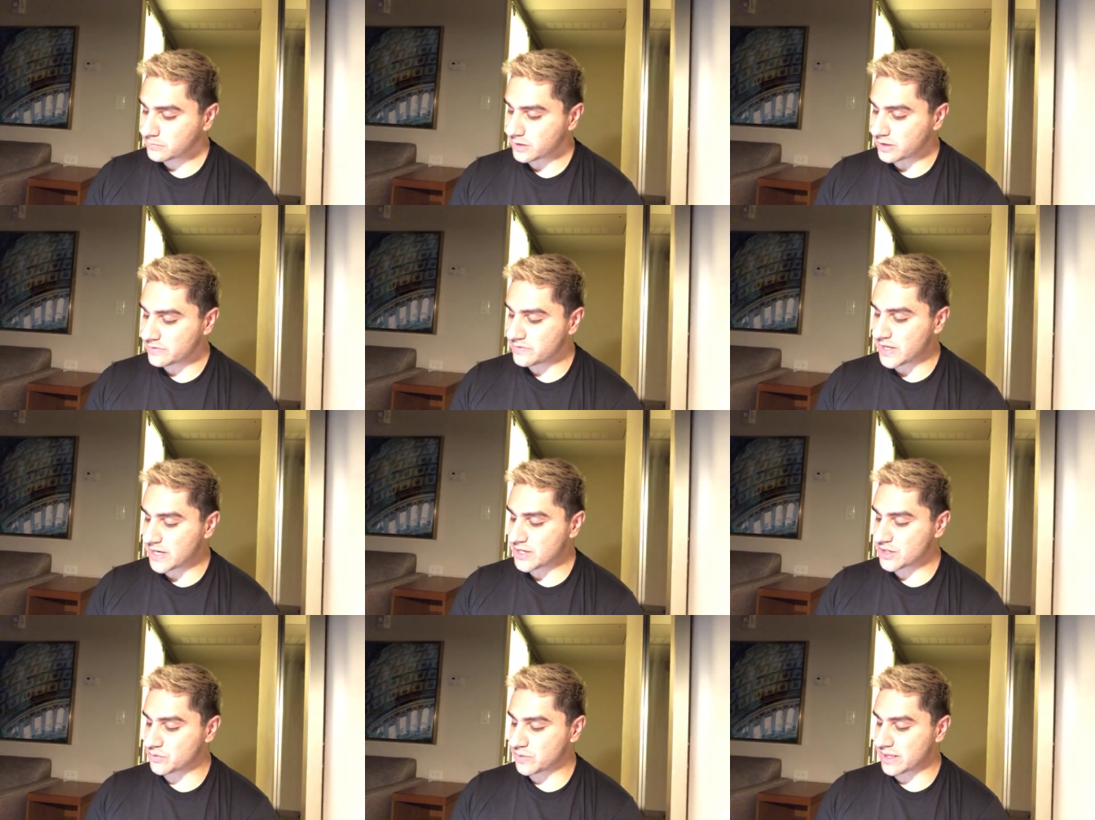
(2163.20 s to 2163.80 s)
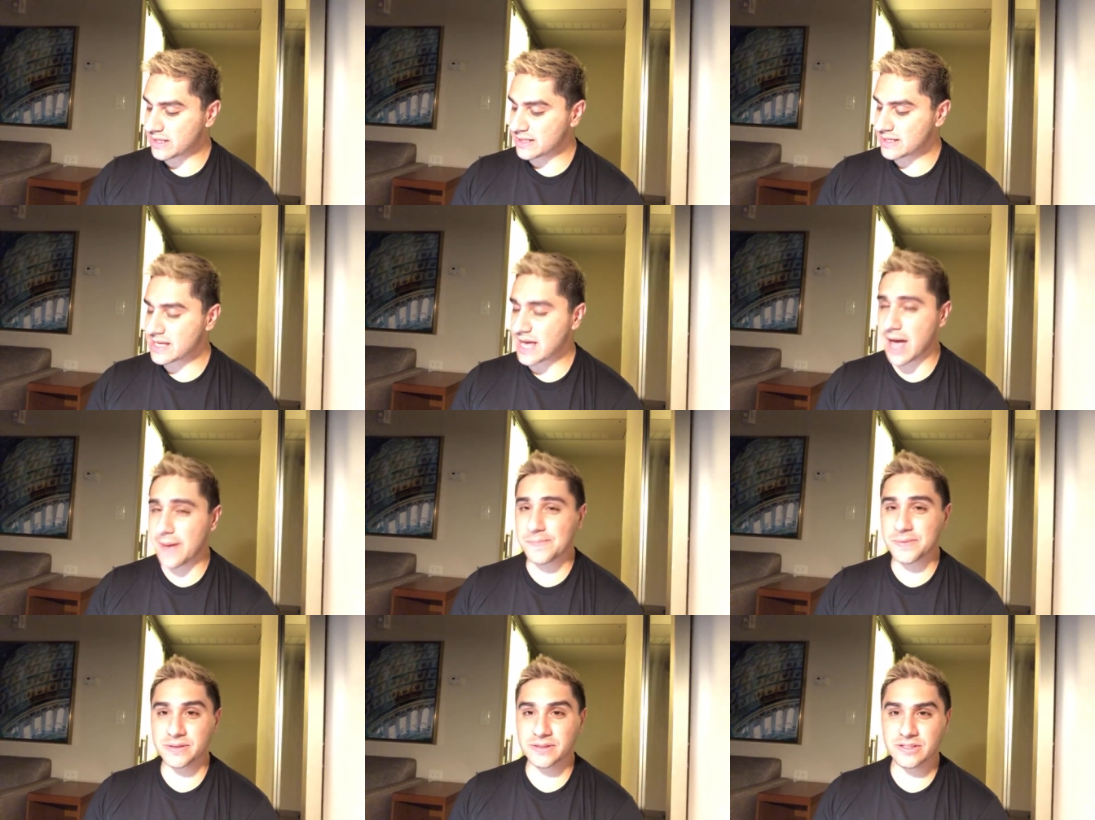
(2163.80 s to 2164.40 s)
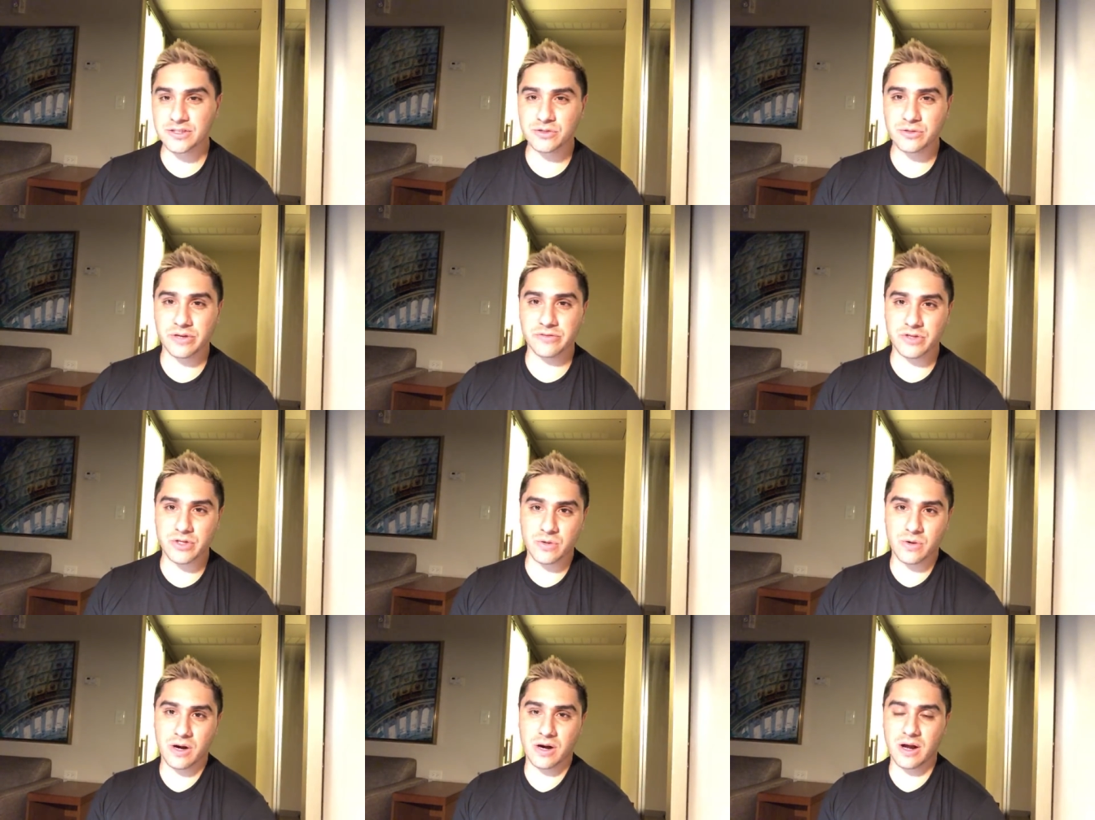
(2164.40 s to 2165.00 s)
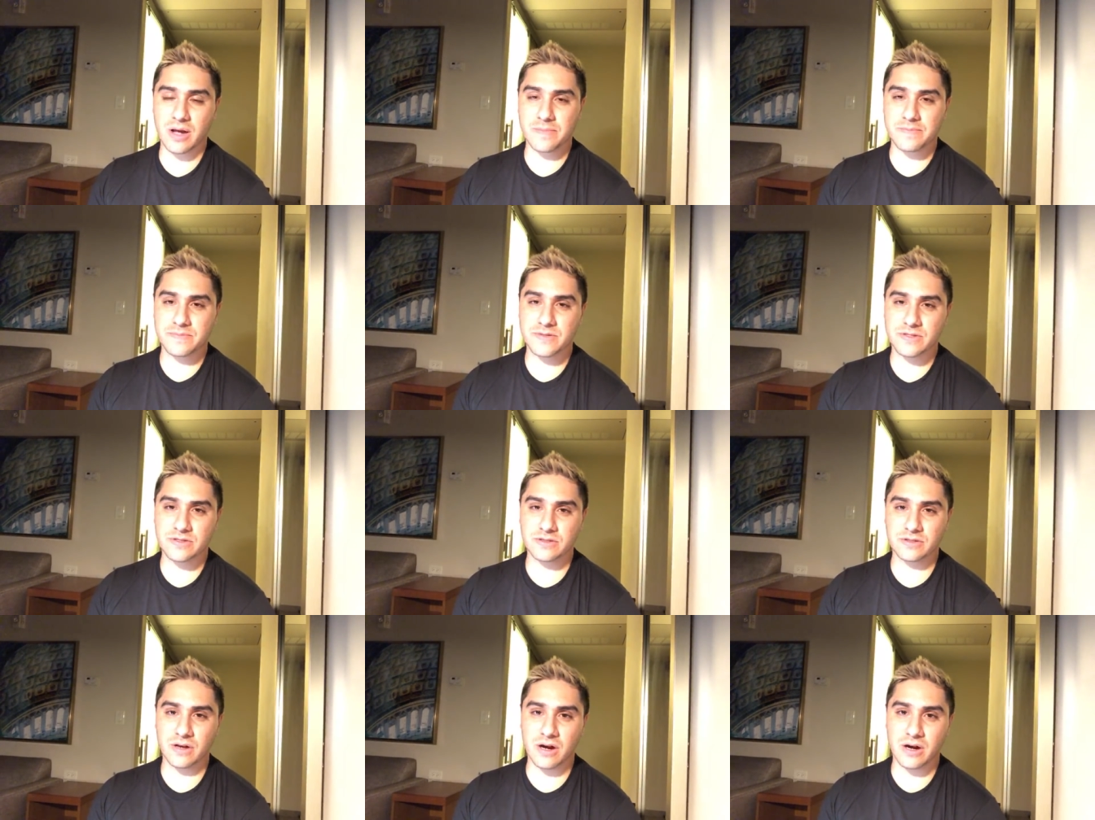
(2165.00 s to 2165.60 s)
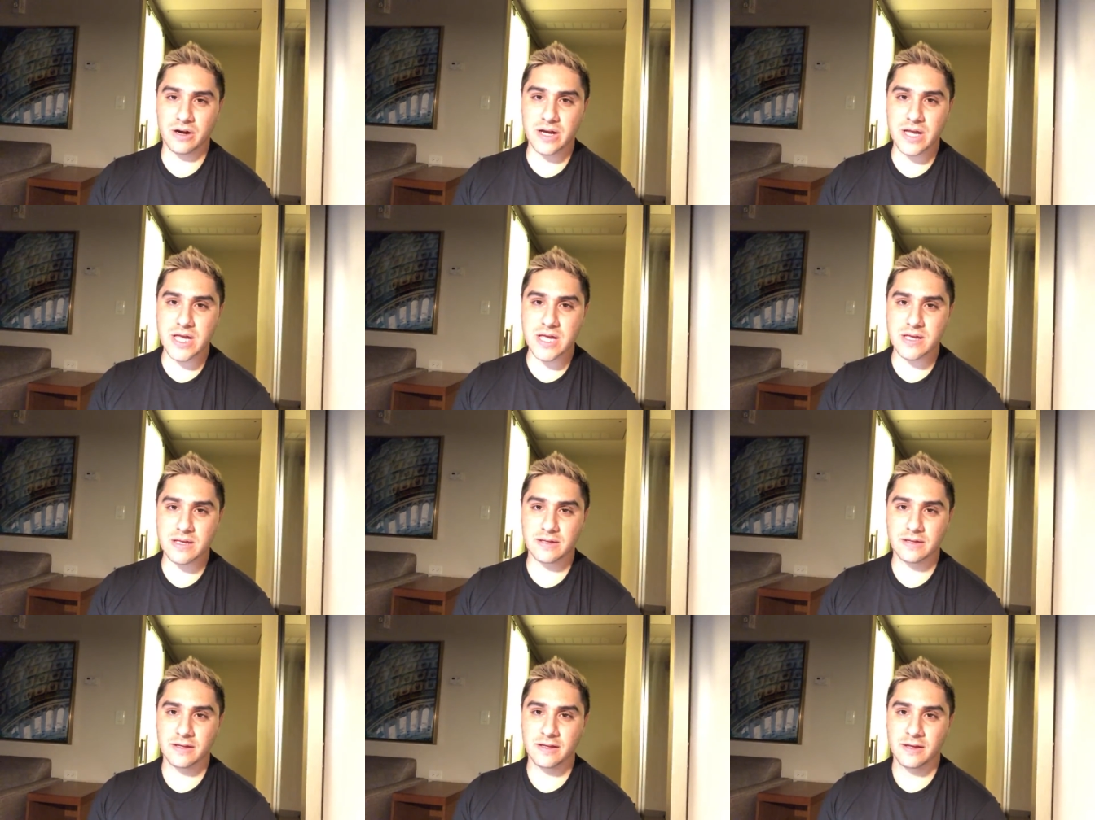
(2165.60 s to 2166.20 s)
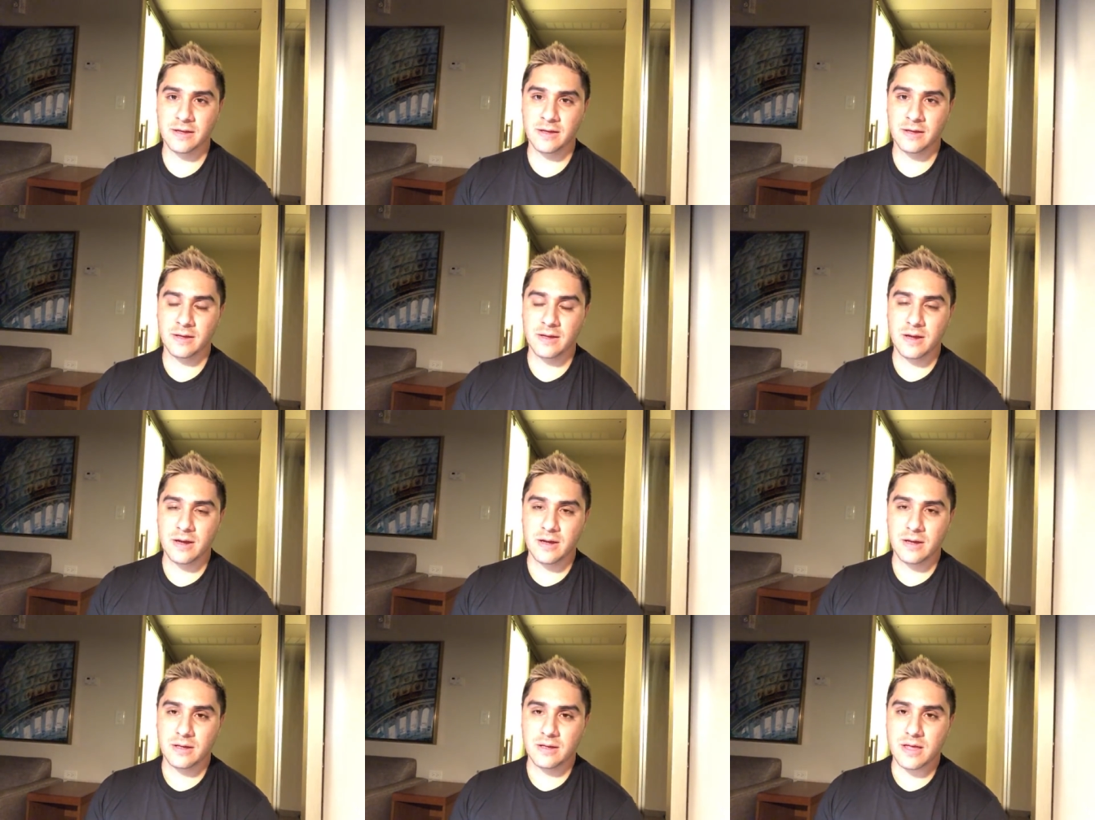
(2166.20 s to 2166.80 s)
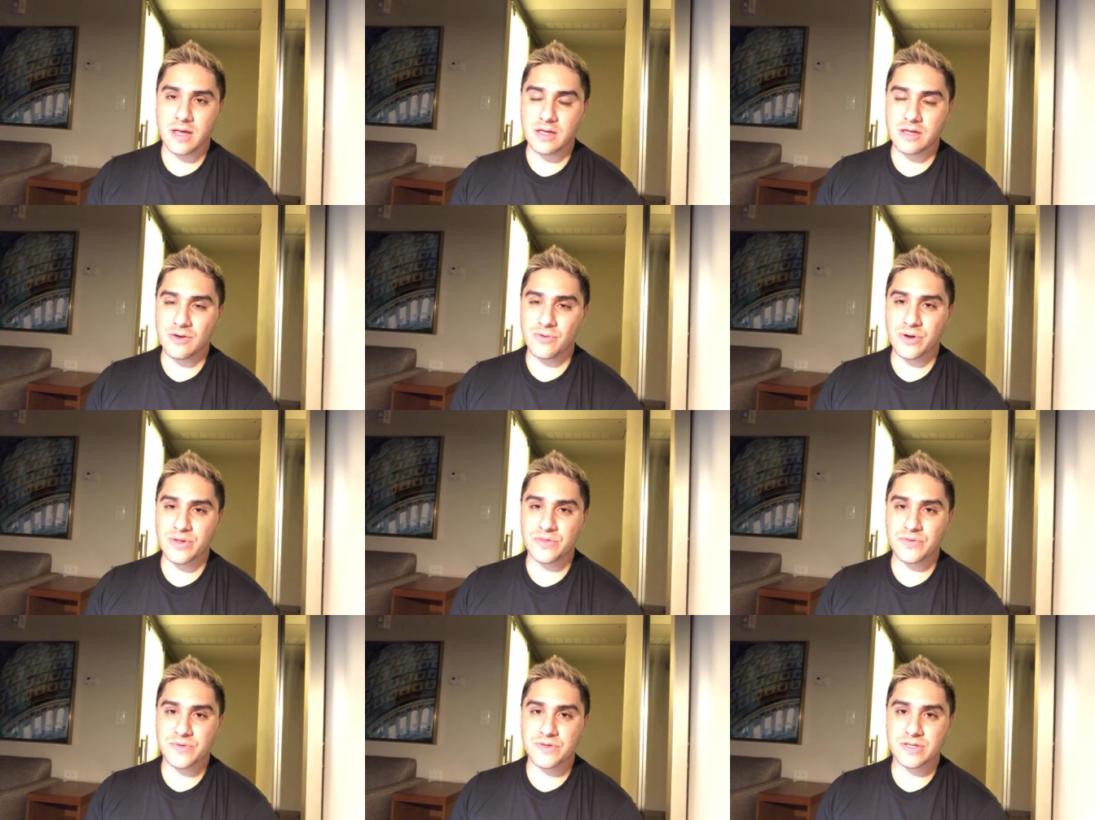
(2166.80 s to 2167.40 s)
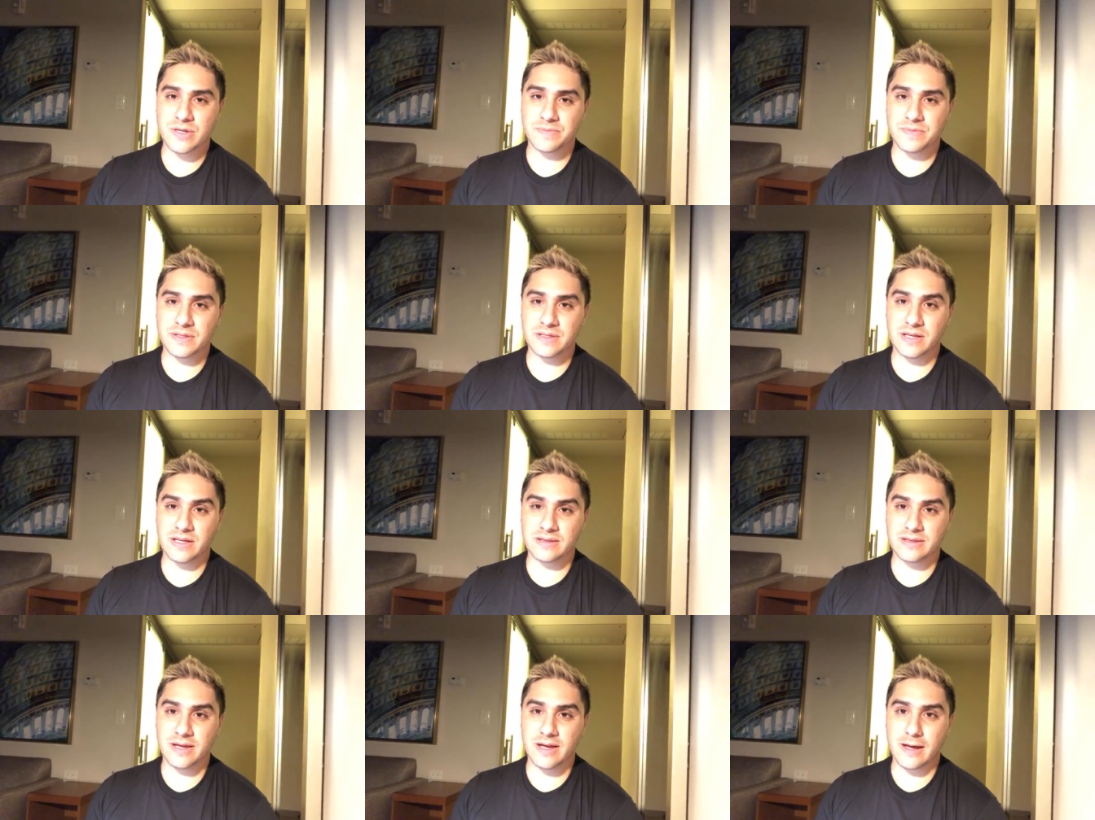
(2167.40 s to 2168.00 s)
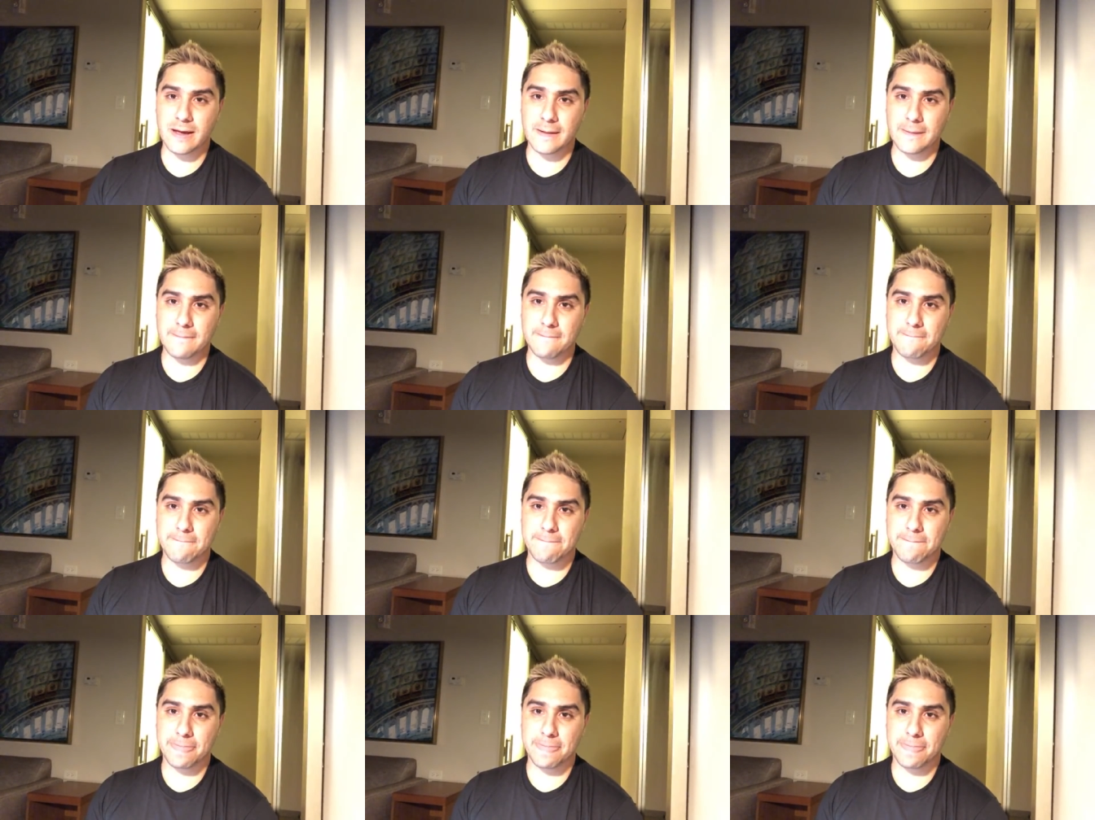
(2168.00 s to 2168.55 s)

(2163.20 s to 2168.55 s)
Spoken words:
Venezuelan capitalist, whoever you are, I'm sorry that you went through something like that.